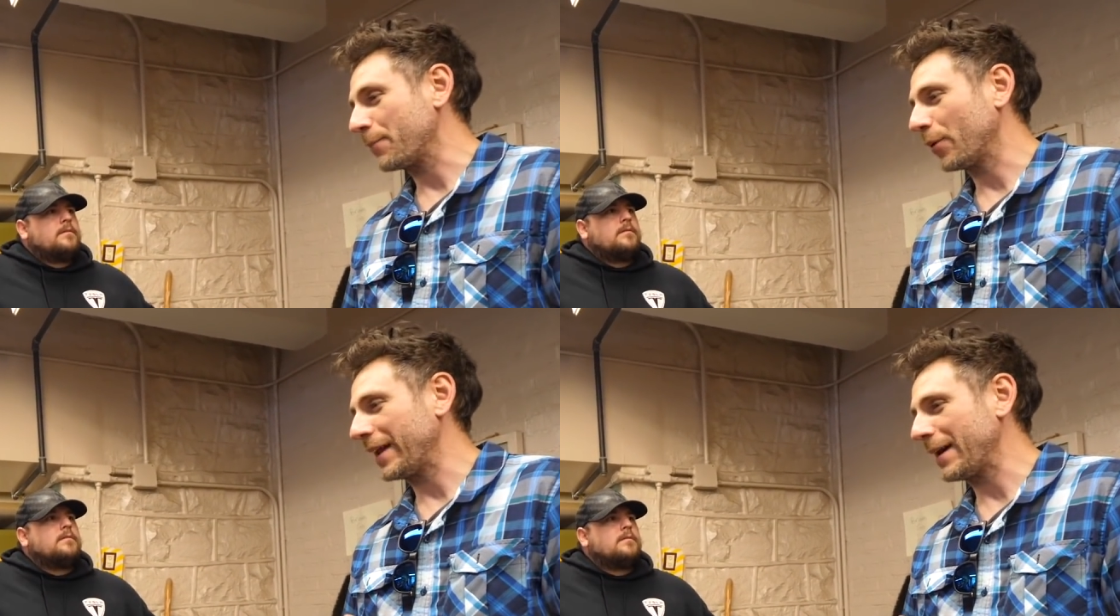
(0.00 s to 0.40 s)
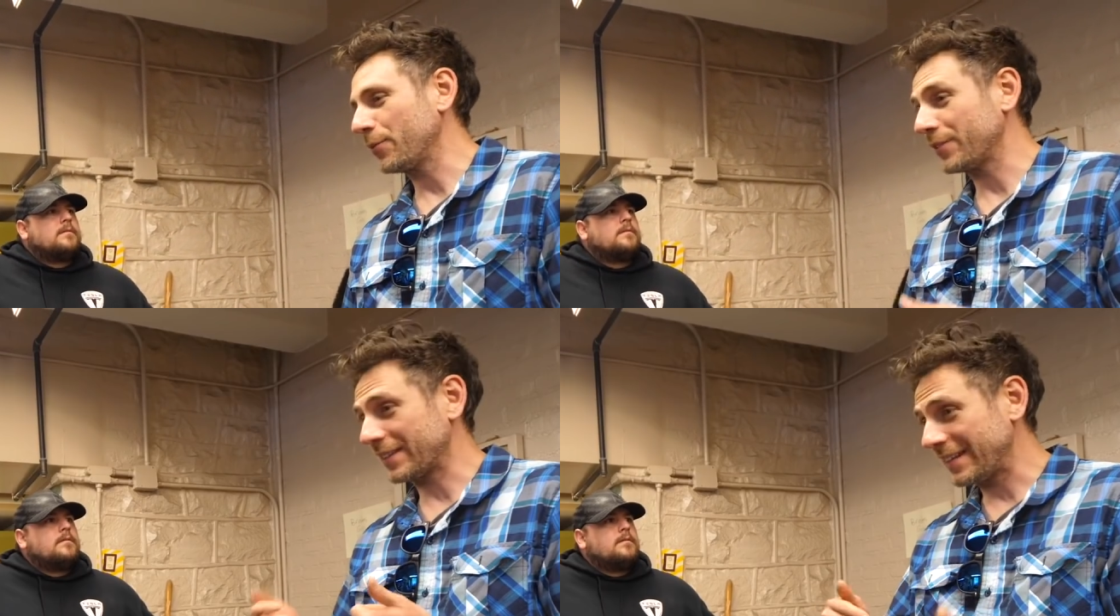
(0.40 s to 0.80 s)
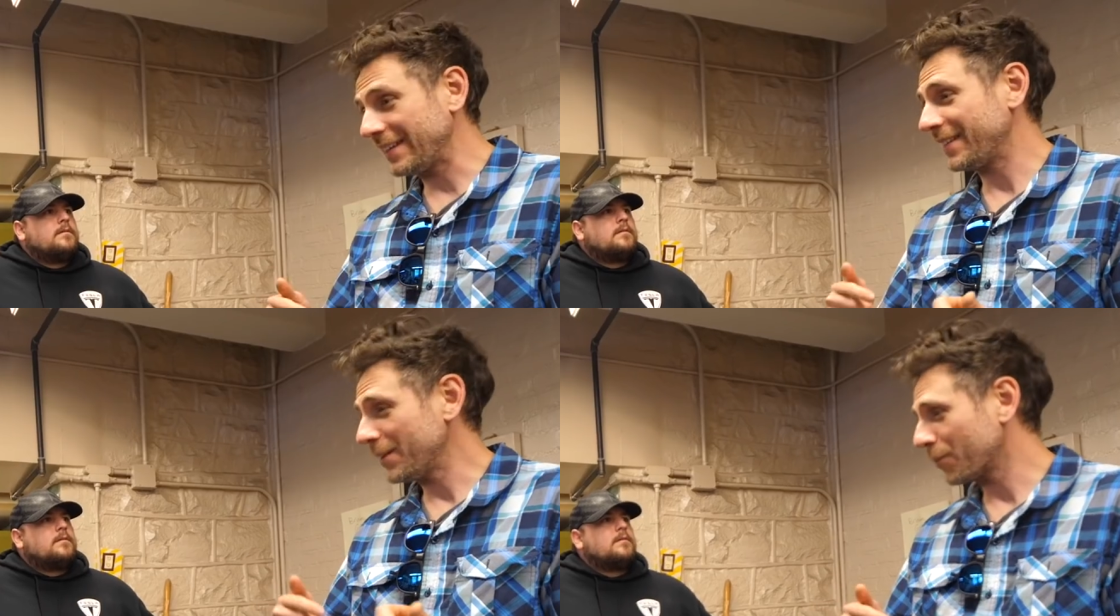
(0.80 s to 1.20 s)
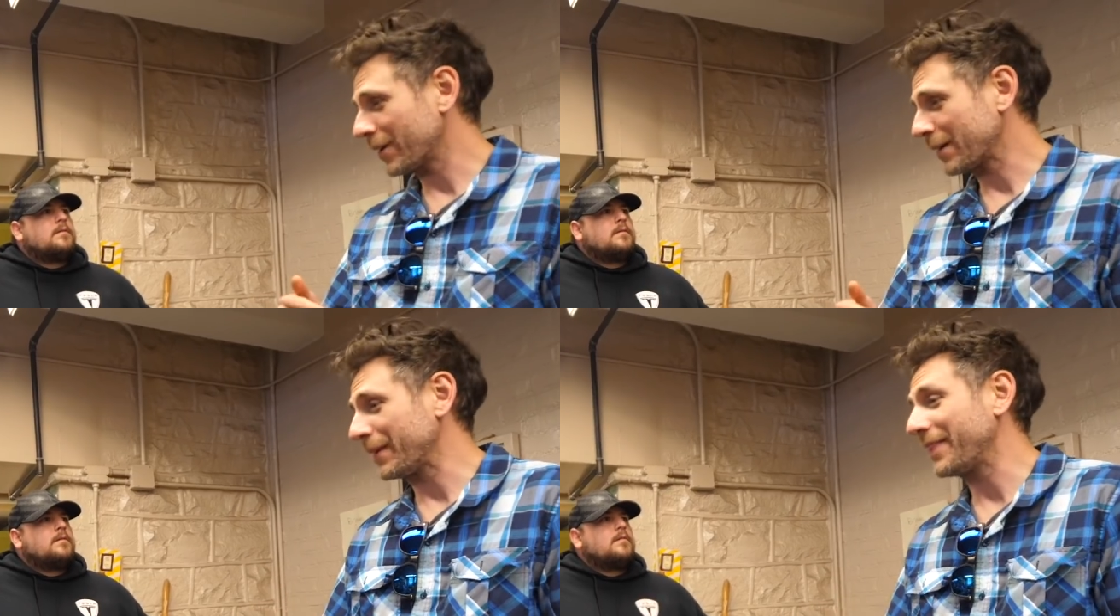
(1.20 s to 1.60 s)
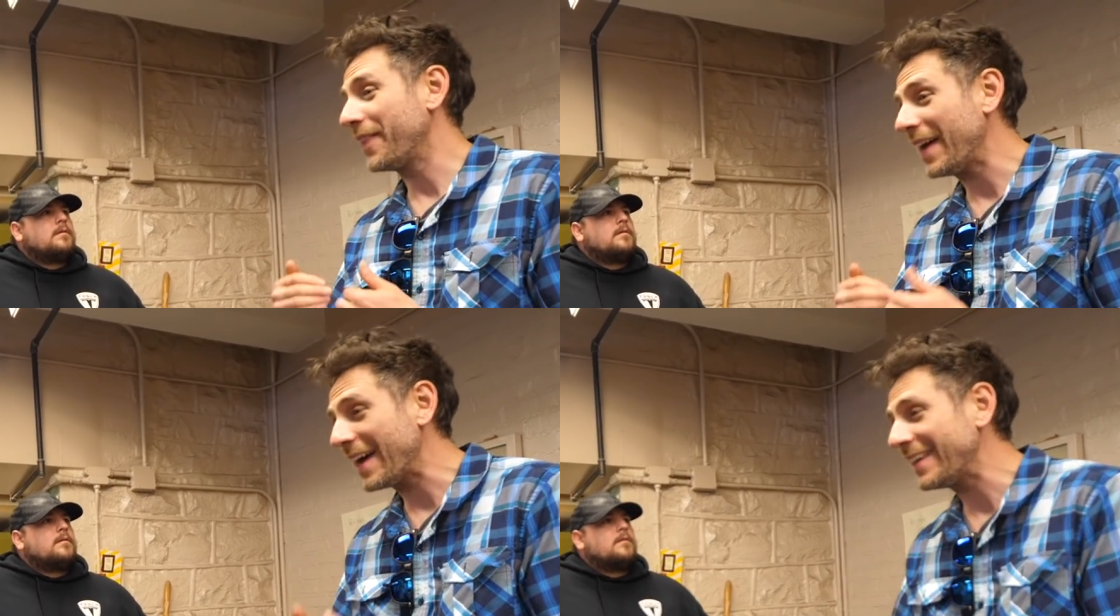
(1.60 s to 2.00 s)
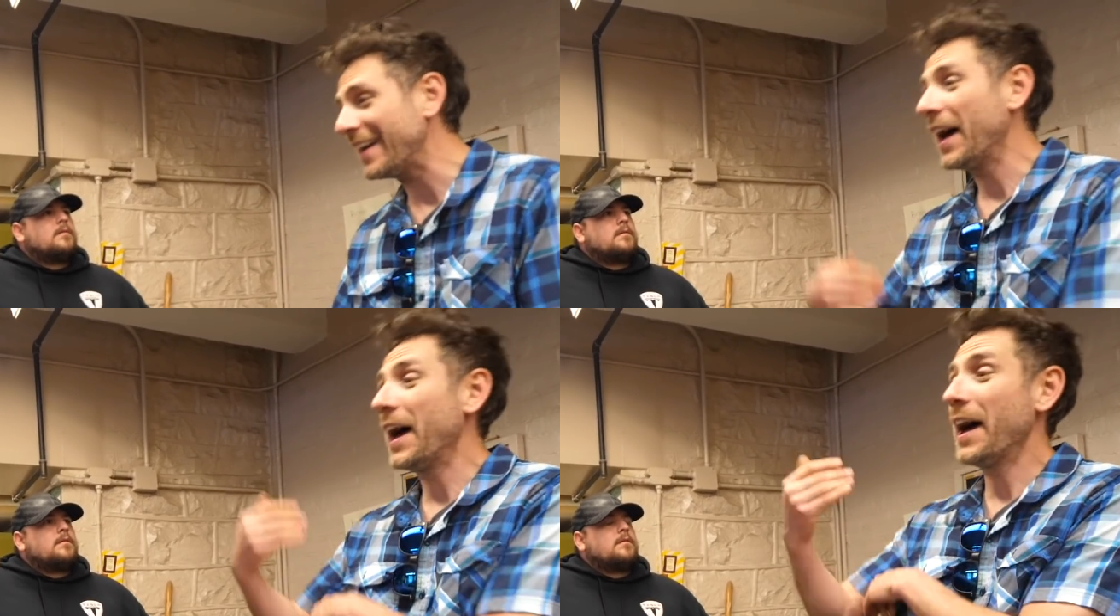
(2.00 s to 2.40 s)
But what happened was the key did break, but then